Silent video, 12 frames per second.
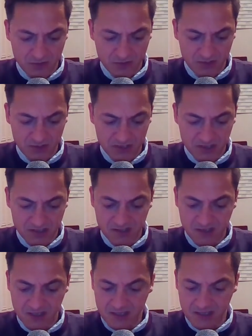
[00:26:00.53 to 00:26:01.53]

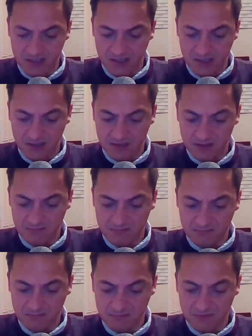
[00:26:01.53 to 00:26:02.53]
staking?
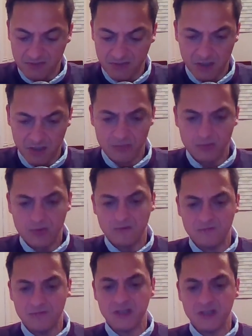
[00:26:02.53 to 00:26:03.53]
No, not
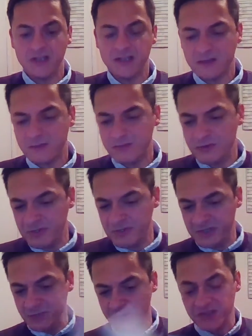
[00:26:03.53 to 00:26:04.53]
really. I probably
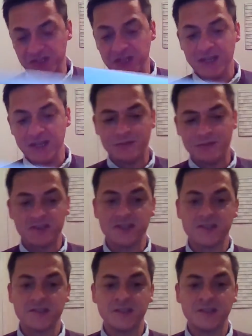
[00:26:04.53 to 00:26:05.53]
didn't want to say that much,
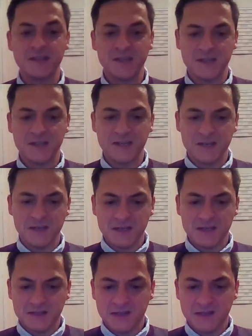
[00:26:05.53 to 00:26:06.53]
actually.
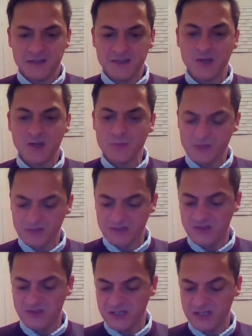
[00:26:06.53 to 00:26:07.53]
Time
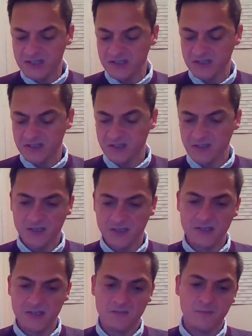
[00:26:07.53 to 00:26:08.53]
constraints is
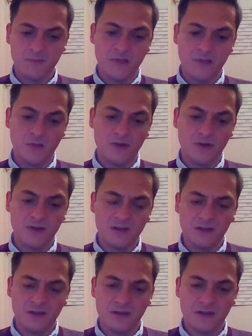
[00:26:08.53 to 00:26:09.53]
a big one, and
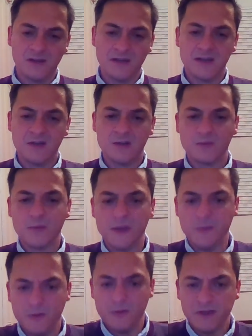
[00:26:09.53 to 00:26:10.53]
I had a lot of
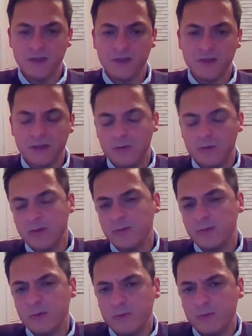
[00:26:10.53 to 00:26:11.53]
people.
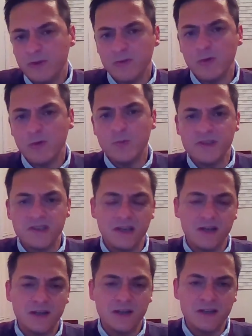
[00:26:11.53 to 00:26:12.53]
We're all busy.
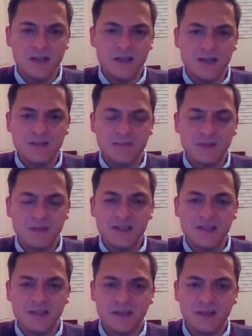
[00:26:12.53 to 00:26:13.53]
It's
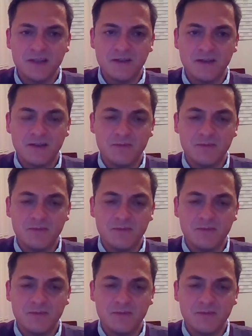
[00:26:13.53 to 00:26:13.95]
amazing. Like,